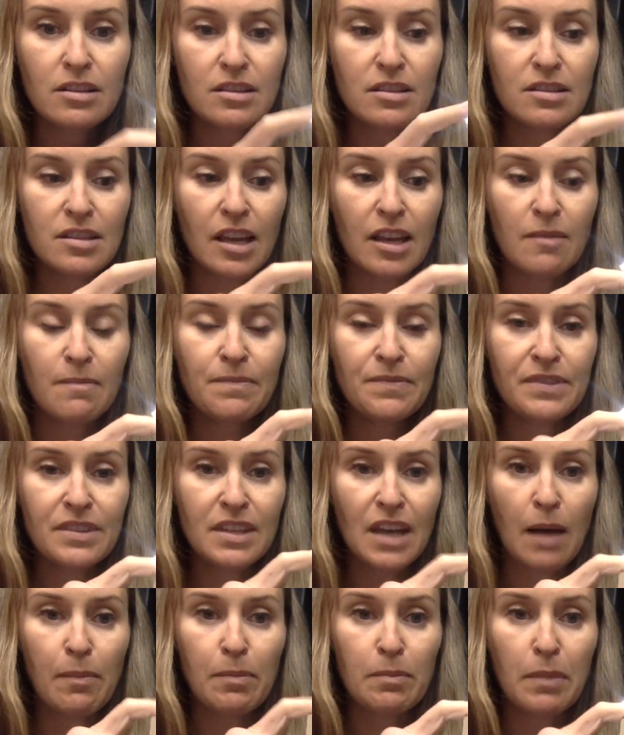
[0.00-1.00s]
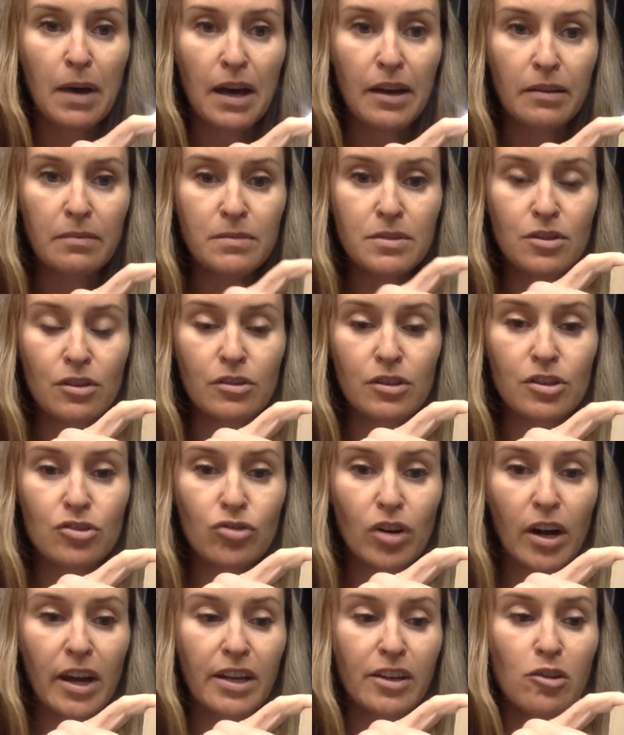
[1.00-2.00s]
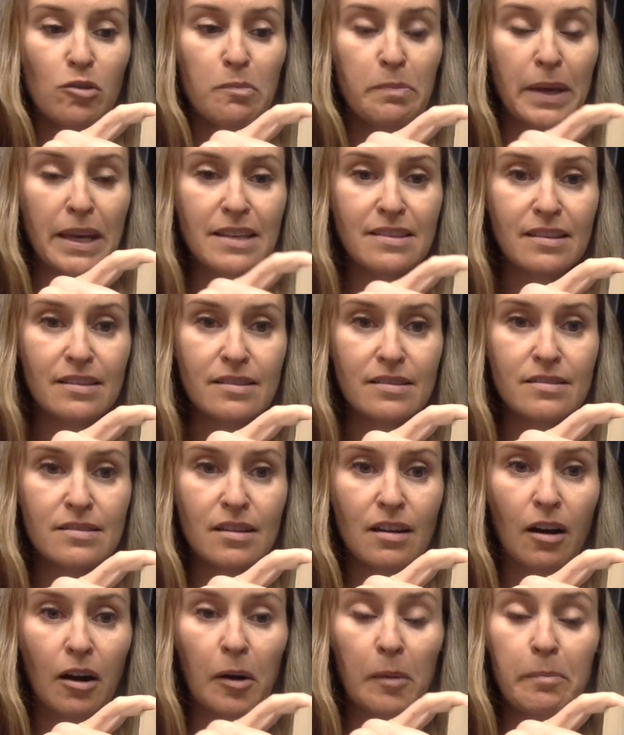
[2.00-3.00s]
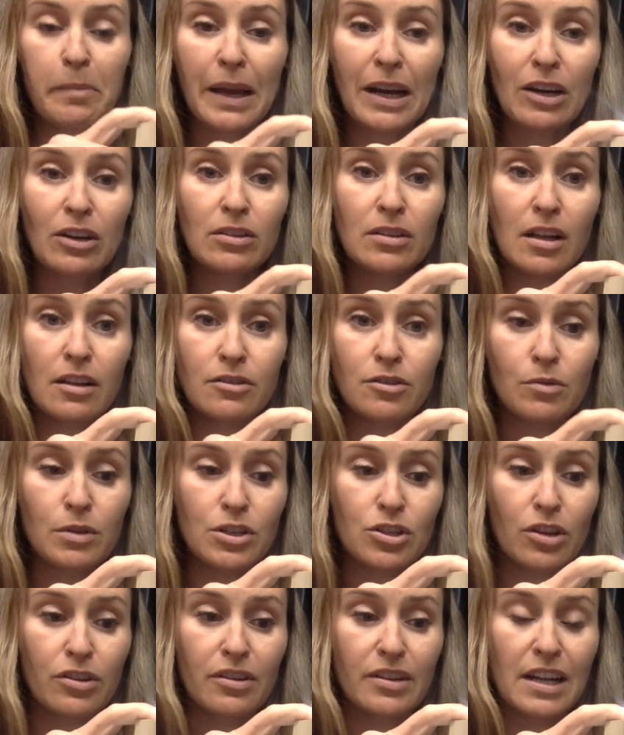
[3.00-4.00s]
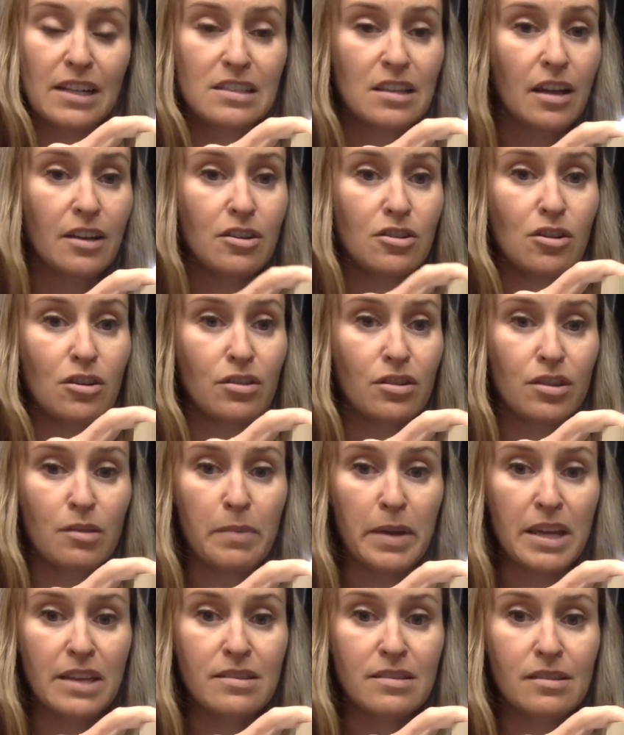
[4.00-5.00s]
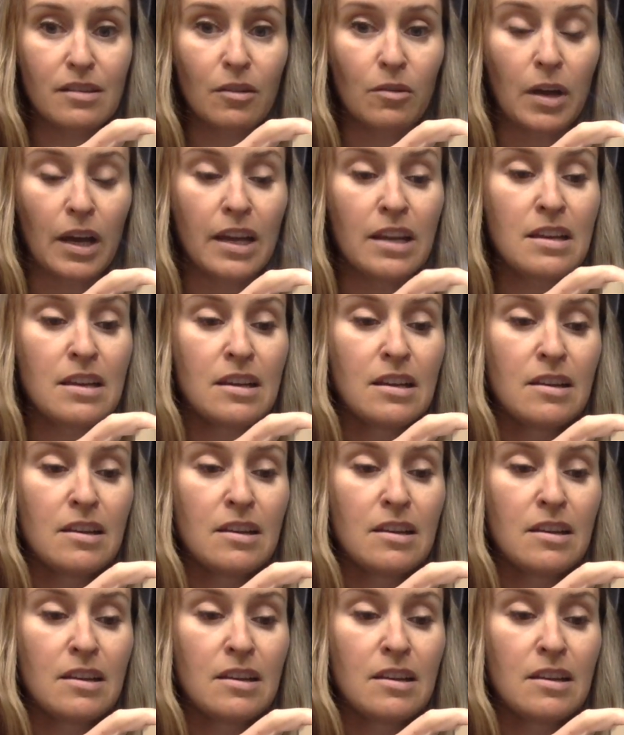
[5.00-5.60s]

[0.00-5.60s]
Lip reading: Same top and bottom. So the triangle bases are parallel to each other. That's how you know they're the base, okay?